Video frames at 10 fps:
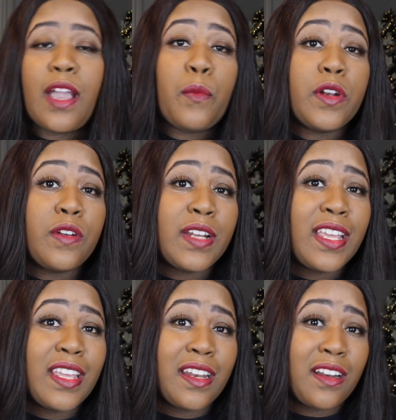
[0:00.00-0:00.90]
I went on
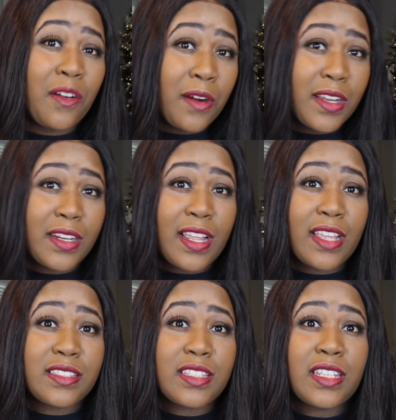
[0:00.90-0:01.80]
ahead and
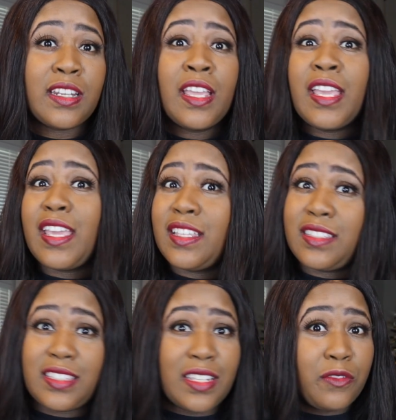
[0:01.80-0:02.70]
organized it in
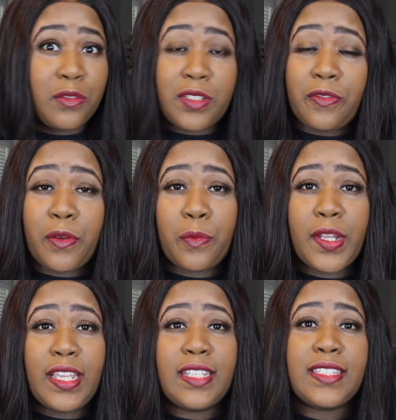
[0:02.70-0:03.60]
several different
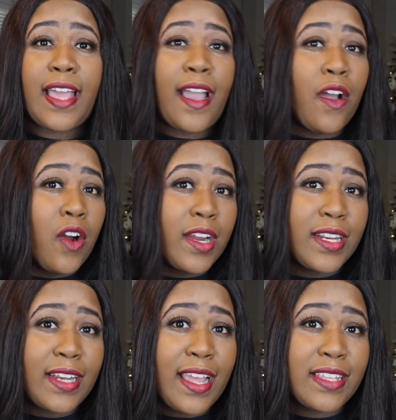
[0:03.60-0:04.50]
ways. I
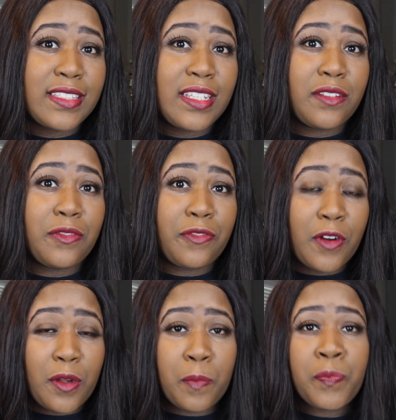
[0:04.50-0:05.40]
organized it
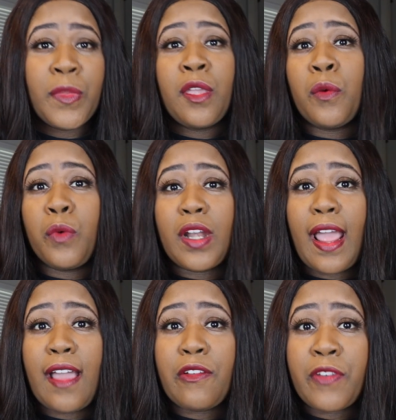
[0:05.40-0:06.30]
from what
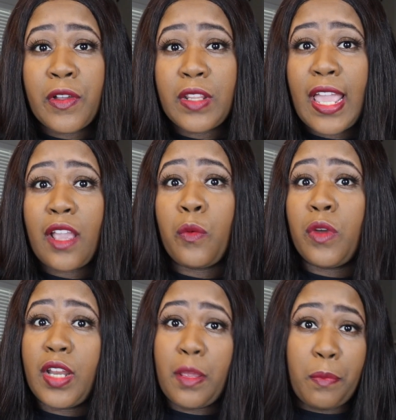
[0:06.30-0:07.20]
I feel like
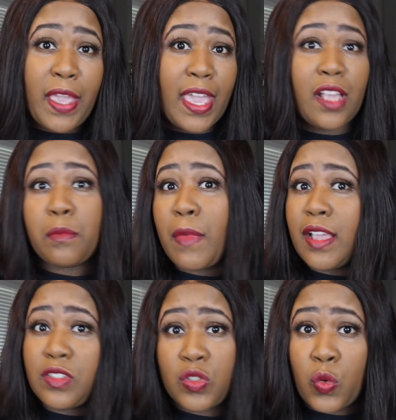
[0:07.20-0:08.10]
would impact
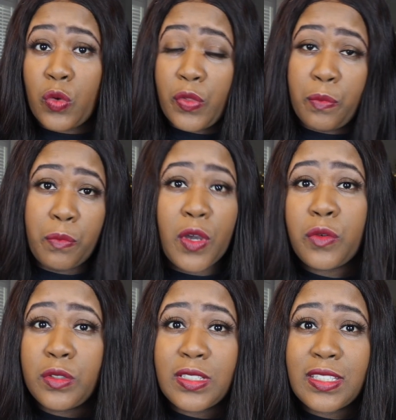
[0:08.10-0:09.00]
my score the
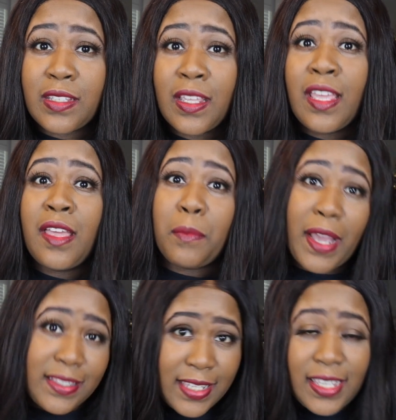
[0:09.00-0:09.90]
most
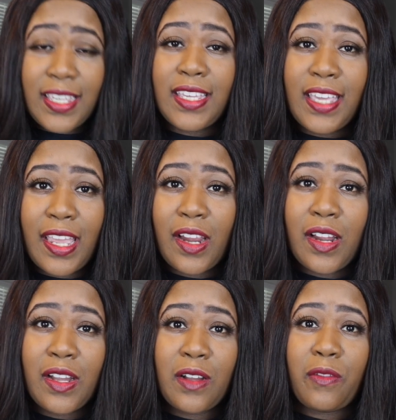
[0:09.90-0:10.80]
by taking
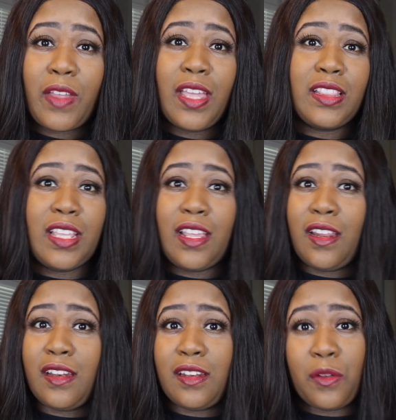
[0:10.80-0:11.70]
care of, and
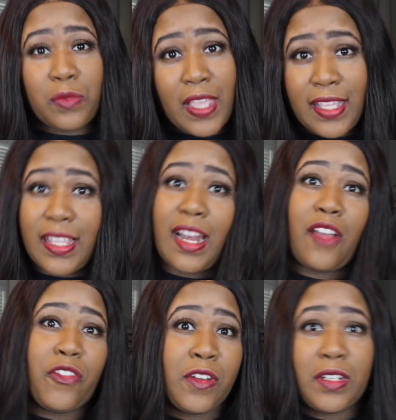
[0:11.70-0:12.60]
then the thing that
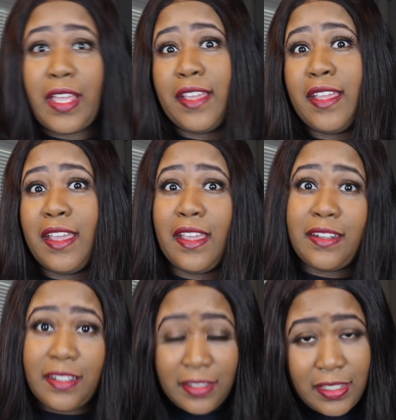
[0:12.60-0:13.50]
I felt like
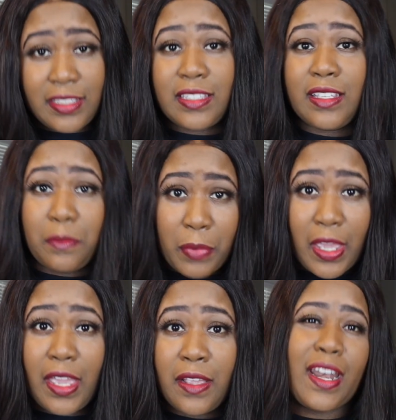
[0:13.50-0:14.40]
had the least
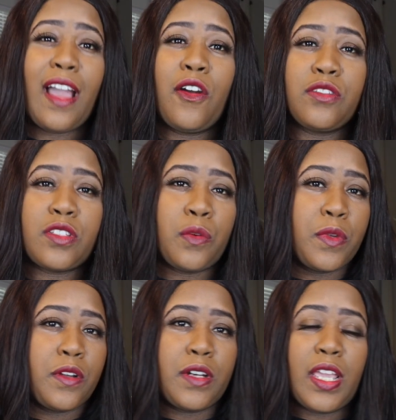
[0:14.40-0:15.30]
impact. And I also
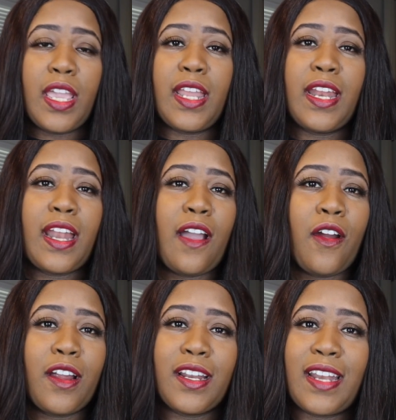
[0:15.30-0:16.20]
went on ahead and I
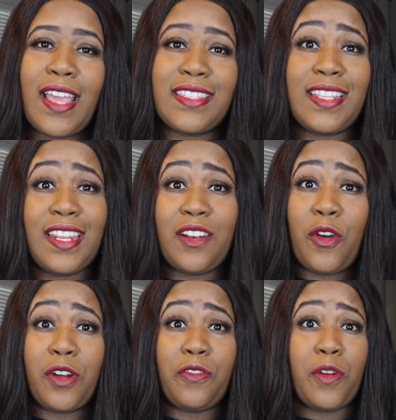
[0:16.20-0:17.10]
organized it in
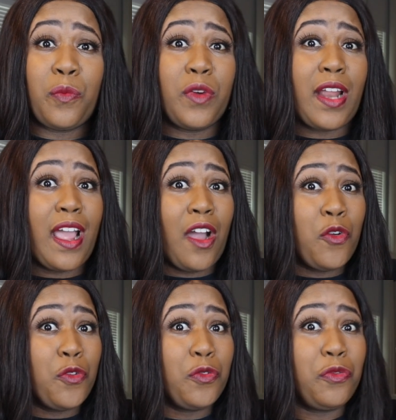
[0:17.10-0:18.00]
order from what I
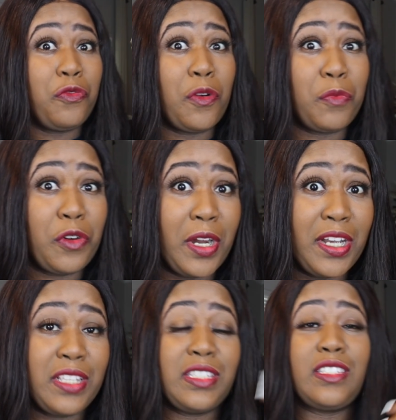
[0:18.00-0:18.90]
owed from
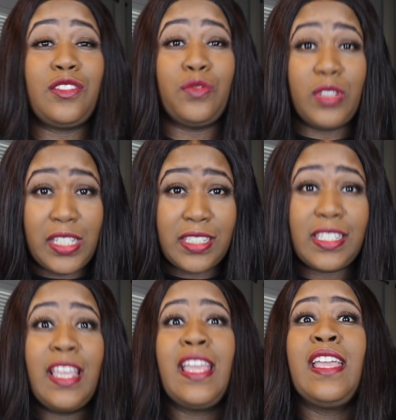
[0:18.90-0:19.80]
greatest to
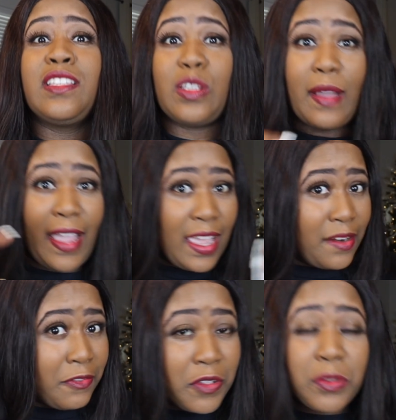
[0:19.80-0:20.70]
least. So I
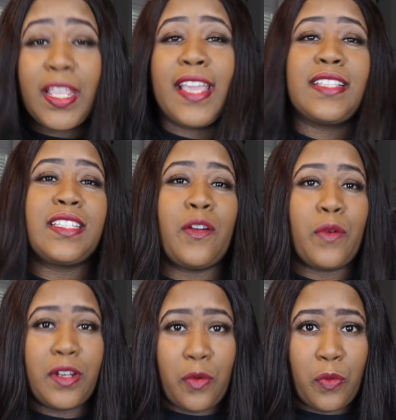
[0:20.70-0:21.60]
had a few things
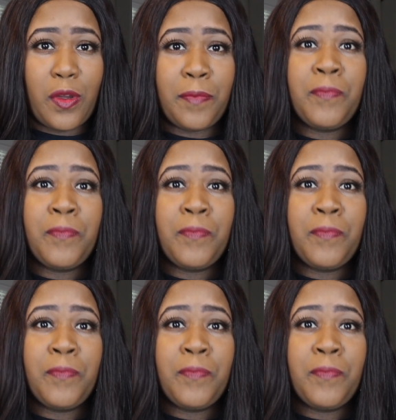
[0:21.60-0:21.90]
going on.